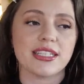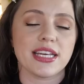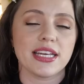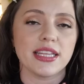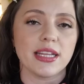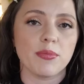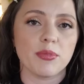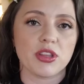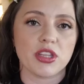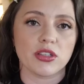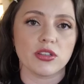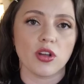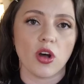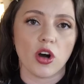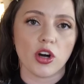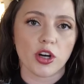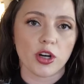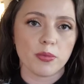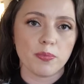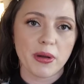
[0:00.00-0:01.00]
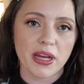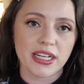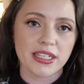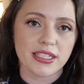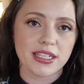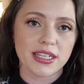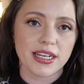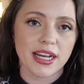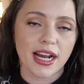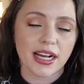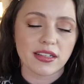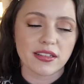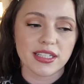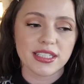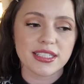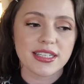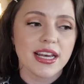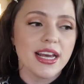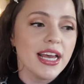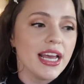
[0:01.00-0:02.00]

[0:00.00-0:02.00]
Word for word: And then with a longer pendant necklace,